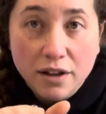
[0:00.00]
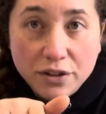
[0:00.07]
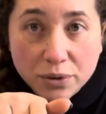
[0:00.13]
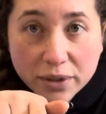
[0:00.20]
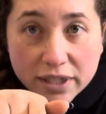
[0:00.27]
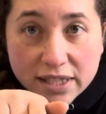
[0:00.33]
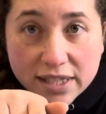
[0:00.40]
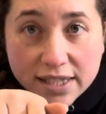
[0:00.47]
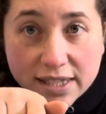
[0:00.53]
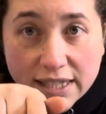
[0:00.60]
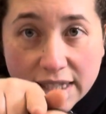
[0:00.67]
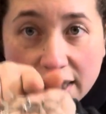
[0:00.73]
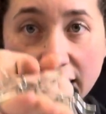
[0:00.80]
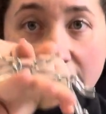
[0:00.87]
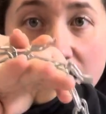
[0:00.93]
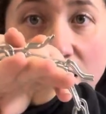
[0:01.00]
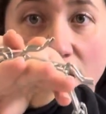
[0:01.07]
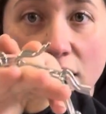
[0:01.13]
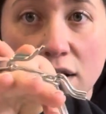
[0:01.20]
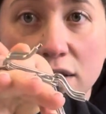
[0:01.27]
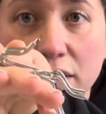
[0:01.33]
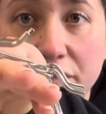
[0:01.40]
You can see that
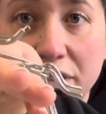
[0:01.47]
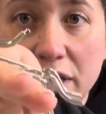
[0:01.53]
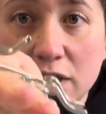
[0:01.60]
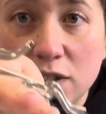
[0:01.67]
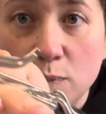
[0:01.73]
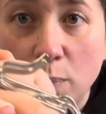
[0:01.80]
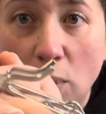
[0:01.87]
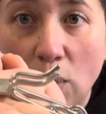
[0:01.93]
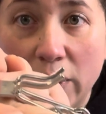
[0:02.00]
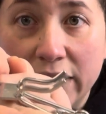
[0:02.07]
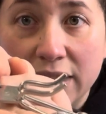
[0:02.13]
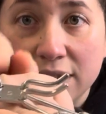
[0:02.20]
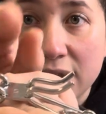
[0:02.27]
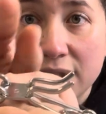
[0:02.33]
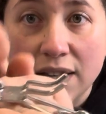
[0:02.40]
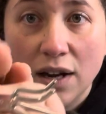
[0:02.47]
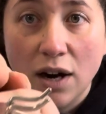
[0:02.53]
all of these points